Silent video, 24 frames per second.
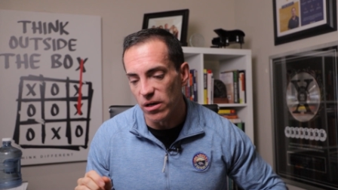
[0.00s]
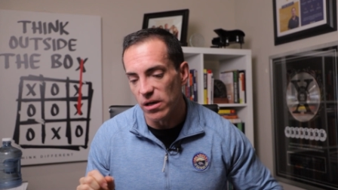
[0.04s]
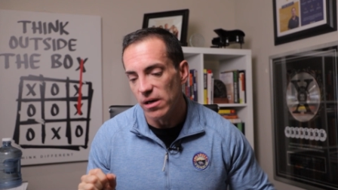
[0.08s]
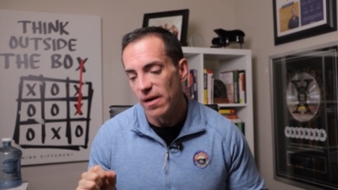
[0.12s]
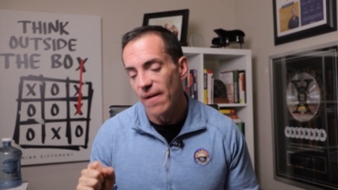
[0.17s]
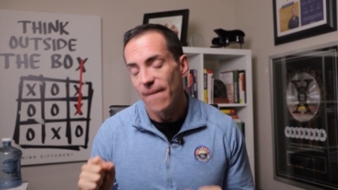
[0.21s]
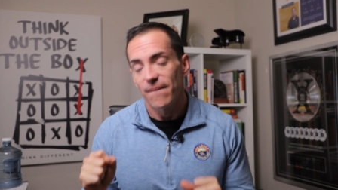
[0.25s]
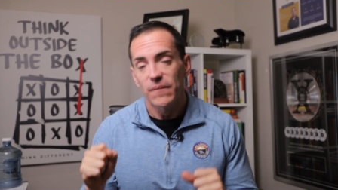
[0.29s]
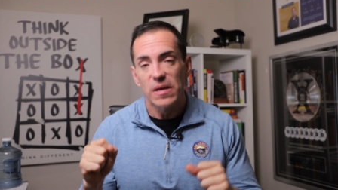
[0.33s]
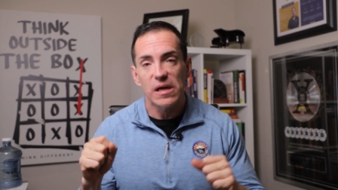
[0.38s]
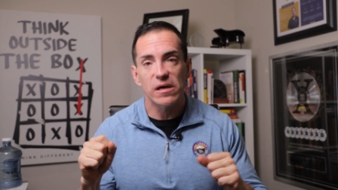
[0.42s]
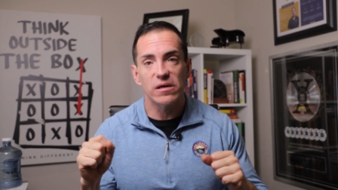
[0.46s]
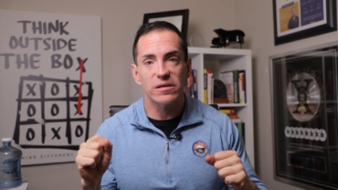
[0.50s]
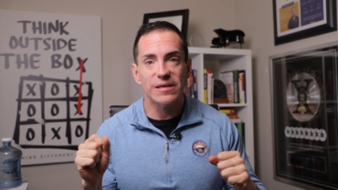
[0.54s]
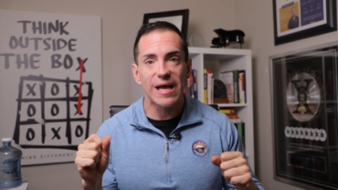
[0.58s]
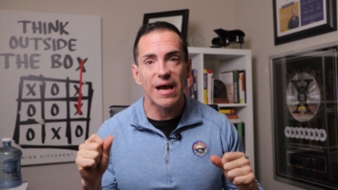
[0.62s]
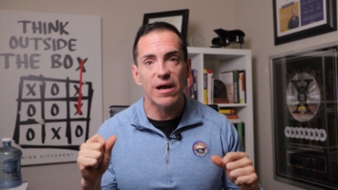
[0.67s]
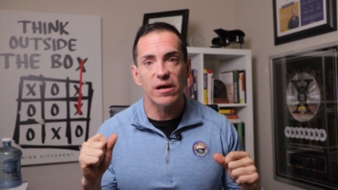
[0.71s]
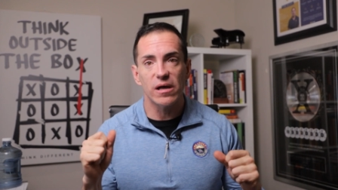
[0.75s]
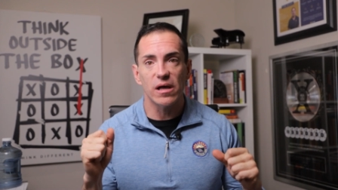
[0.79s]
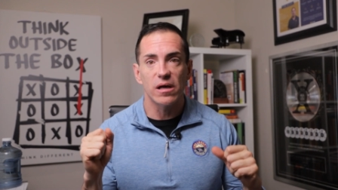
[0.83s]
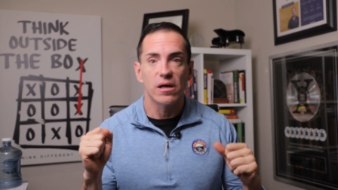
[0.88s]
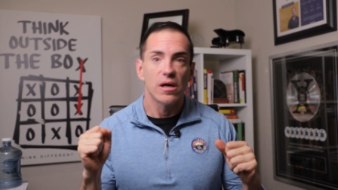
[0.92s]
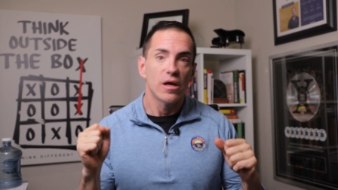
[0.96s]
or here's
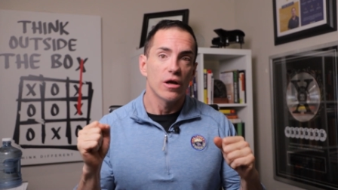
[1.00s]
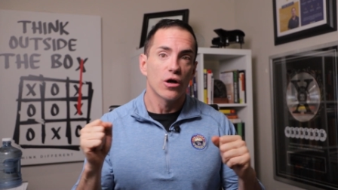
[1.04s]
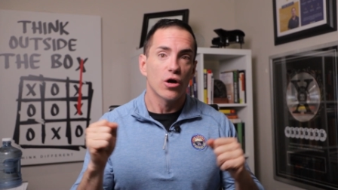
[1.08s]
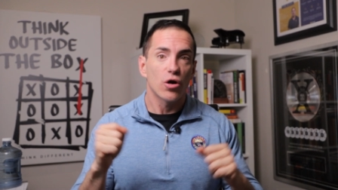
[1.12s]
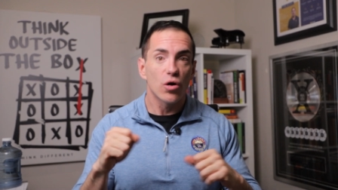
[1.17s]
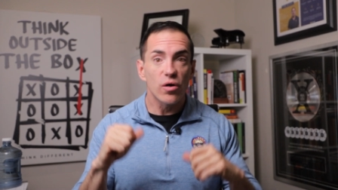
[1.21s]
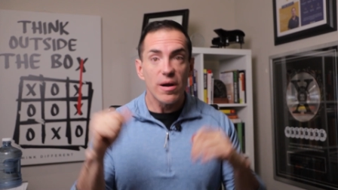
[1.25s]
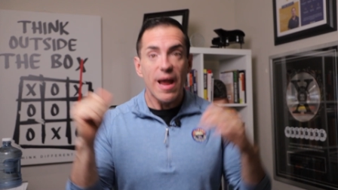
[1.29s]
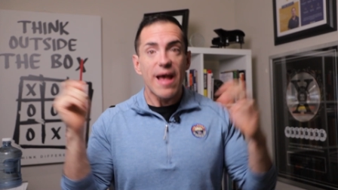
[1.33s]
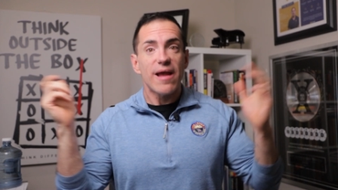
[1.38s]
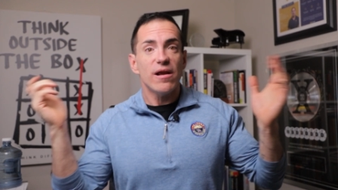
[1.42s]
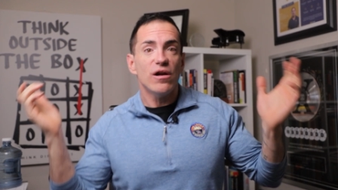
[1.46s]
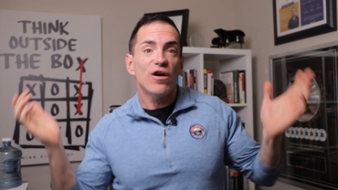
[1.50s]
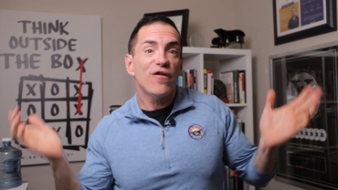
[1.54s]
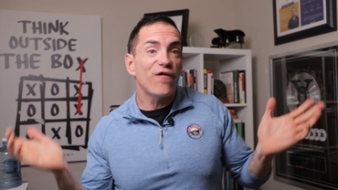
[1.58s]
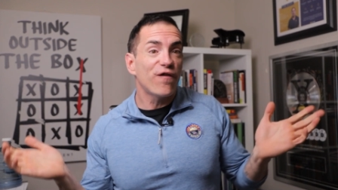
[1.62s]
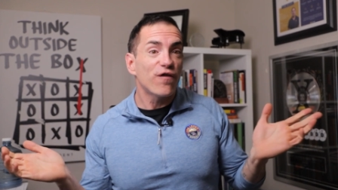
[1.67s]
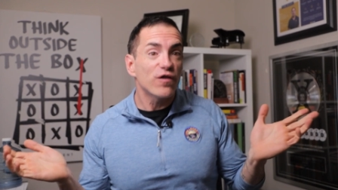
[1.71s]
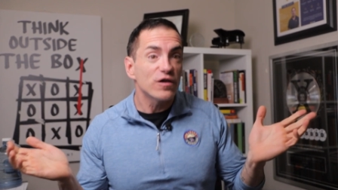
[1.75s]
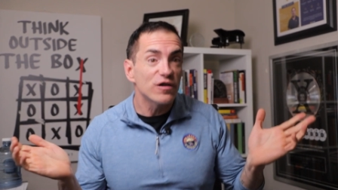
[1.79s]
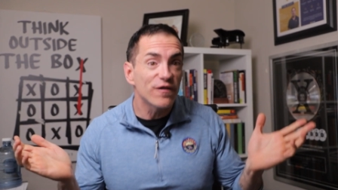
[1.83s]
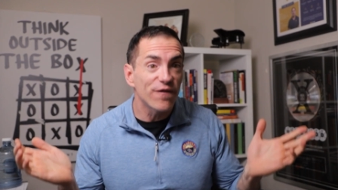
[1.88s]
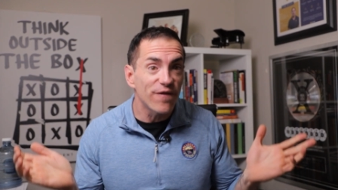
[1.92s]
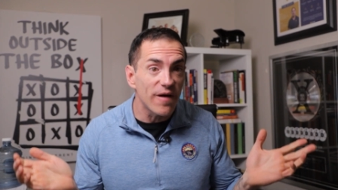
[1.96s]
how to create your
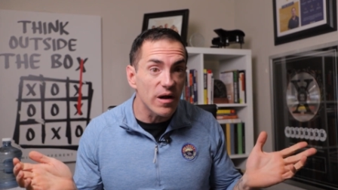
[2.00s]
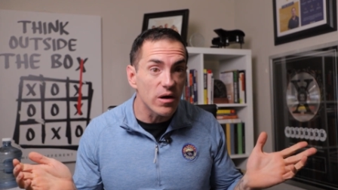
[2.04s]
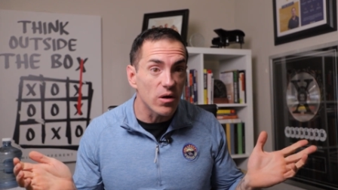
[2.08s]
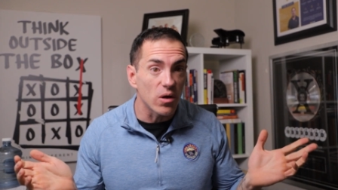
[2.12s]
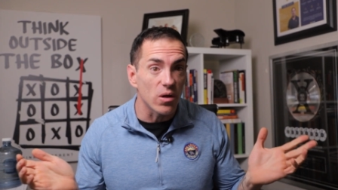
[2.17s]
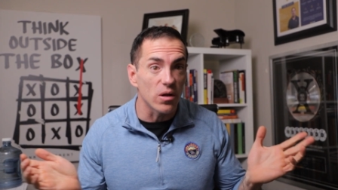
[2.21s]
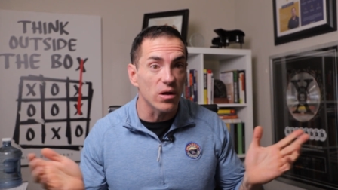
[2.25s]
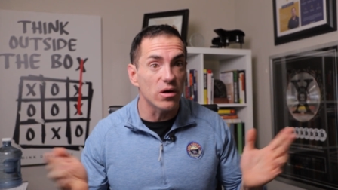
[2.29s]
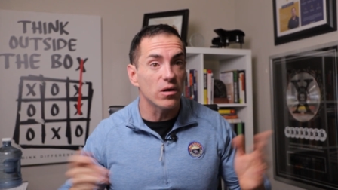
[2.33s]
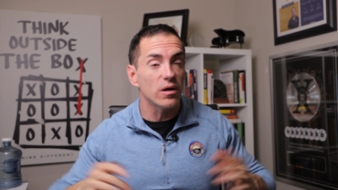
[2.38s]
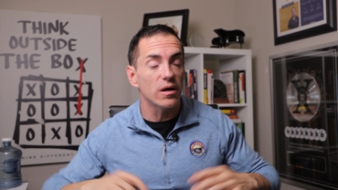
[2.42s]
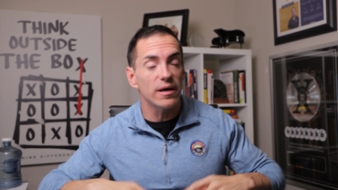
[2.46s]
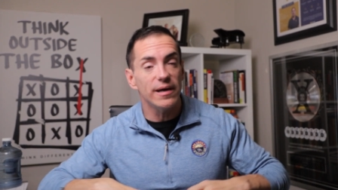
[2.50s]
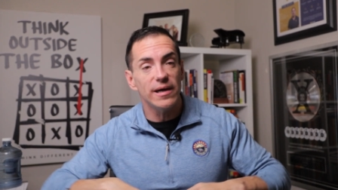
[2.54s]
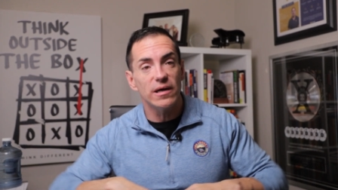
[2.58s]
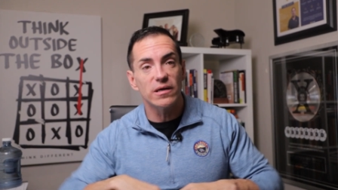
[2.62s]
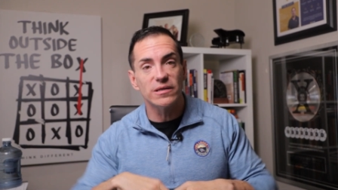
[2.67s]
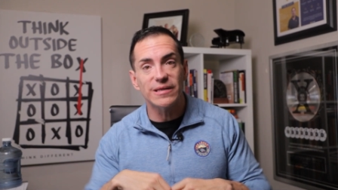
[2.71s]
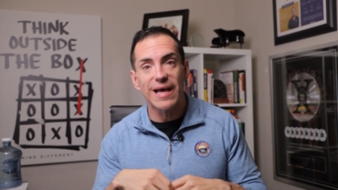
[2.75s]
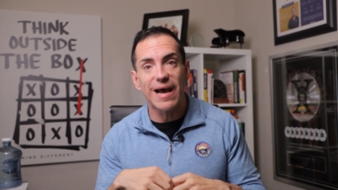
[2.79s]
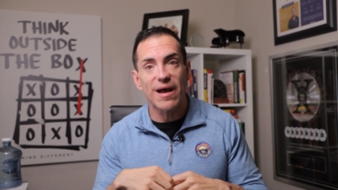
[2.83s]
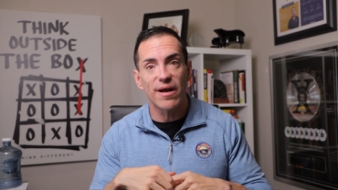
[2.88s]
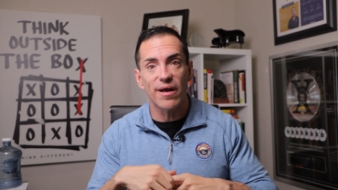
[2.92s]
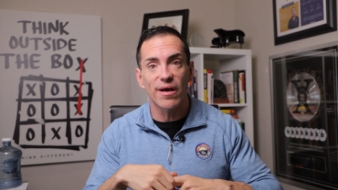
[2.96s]
first funnel, or
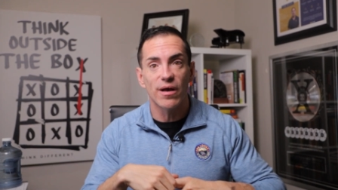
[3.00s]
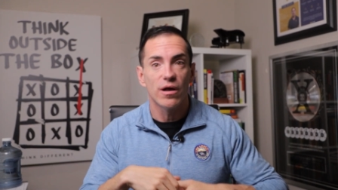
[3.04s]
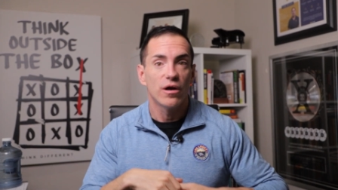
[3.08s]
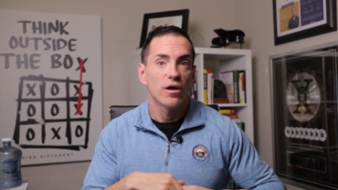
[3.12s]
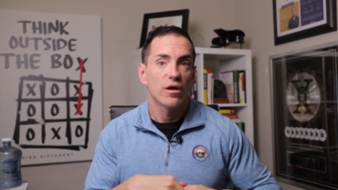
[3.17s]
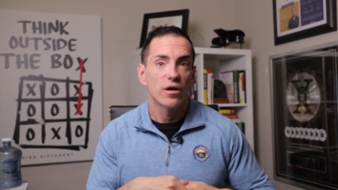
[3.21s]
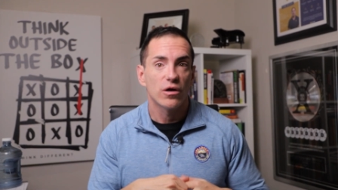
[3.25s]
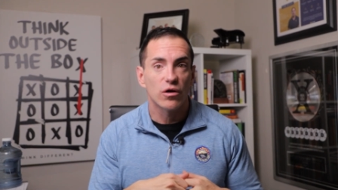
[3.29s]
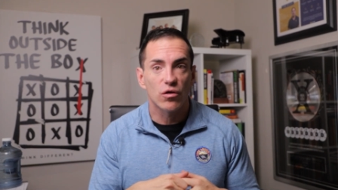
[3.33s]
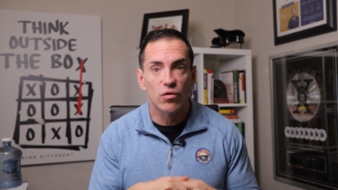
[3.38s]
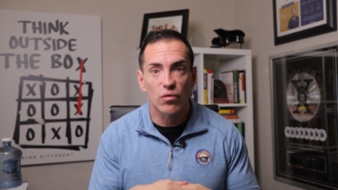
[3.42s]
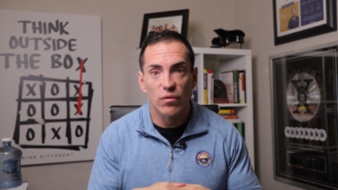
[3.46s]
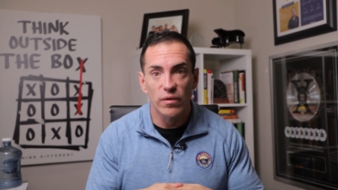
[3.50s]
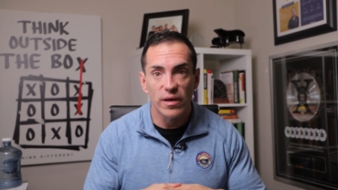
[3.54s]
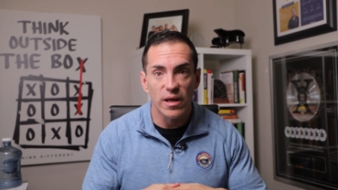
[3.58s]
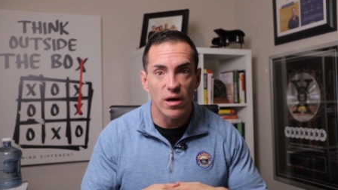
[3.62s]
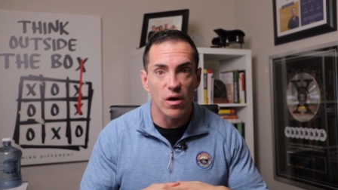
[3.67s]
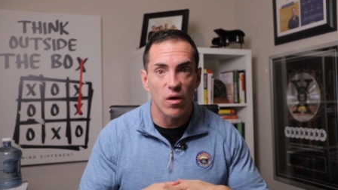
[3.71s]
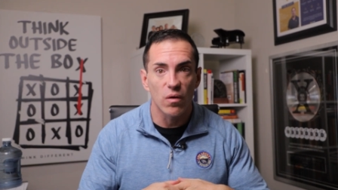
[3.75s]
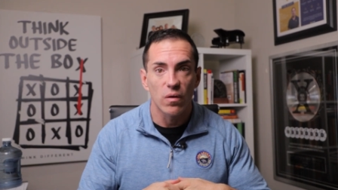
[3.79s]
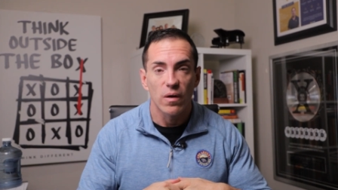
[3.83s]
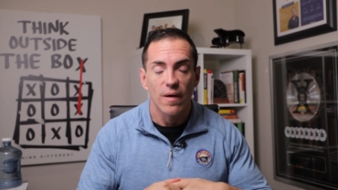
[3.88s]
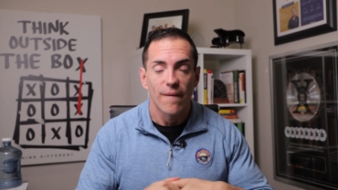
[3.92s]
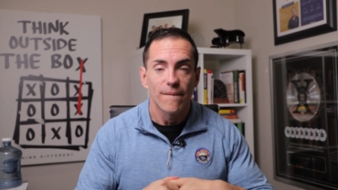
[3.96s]
here's how to you
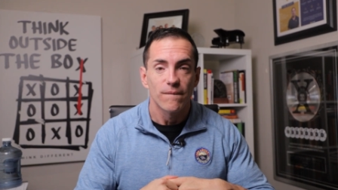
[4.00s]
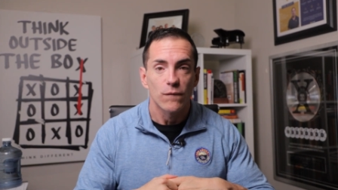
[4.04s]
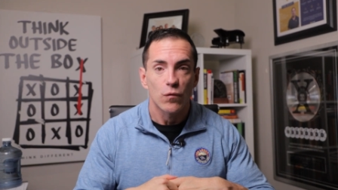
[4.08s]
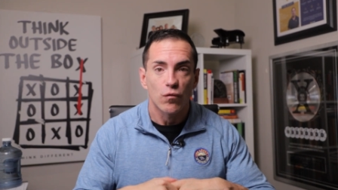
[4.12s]
know,